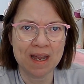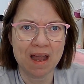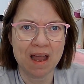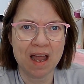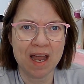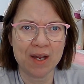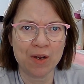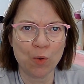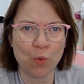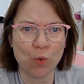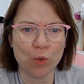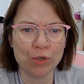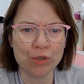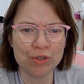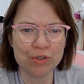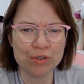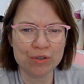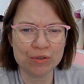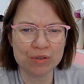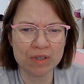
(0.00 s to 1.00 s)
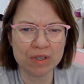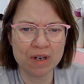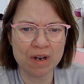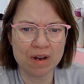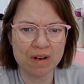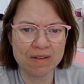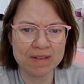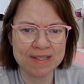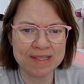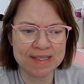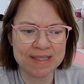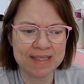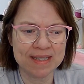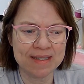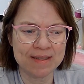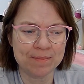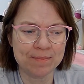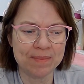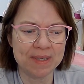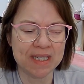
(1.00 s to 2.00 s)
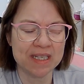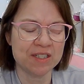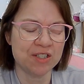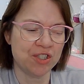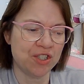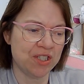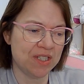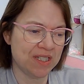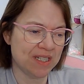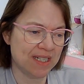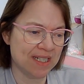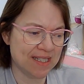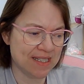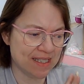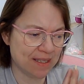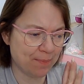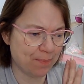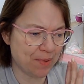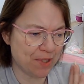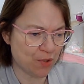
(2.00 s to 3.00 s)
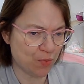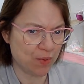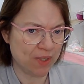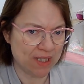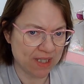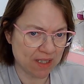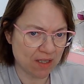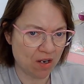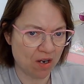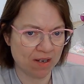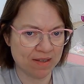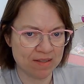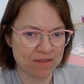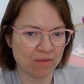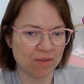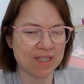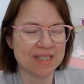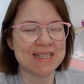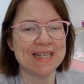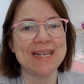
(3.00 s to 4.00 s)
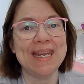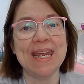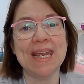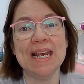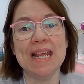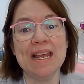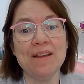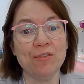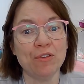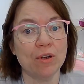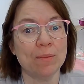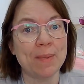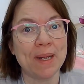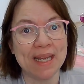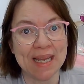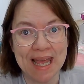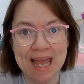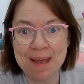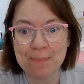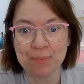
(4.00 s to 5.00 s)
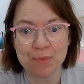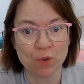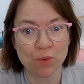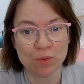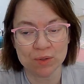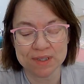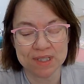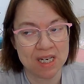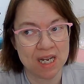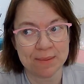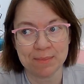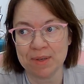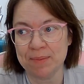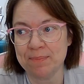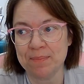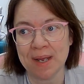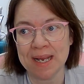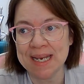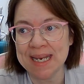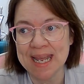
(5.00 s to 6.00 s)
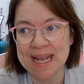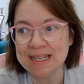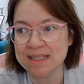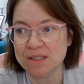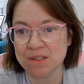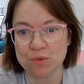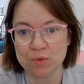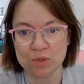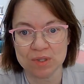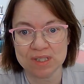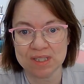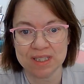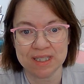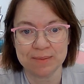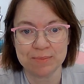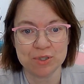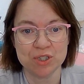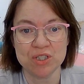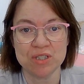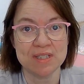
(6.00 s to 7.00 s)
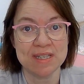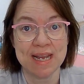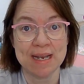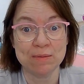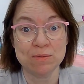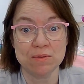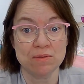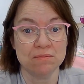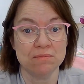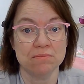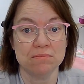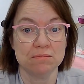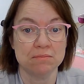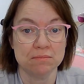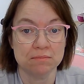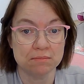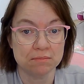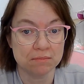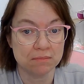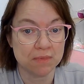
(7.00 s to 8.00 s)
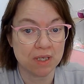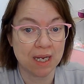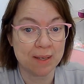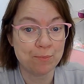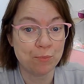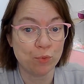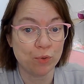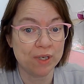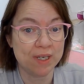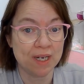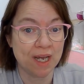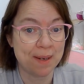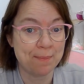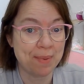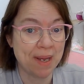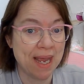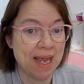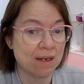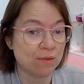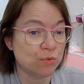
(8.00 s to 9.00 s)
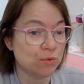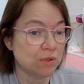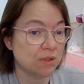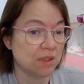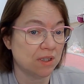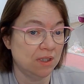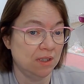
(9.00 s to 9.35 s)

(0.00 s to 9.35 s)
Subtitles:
I ordered her a car seat because she's going to sit between the console because I can't have her on my lap the whole time. My legs go to sleep. She's now 9.9 pounds.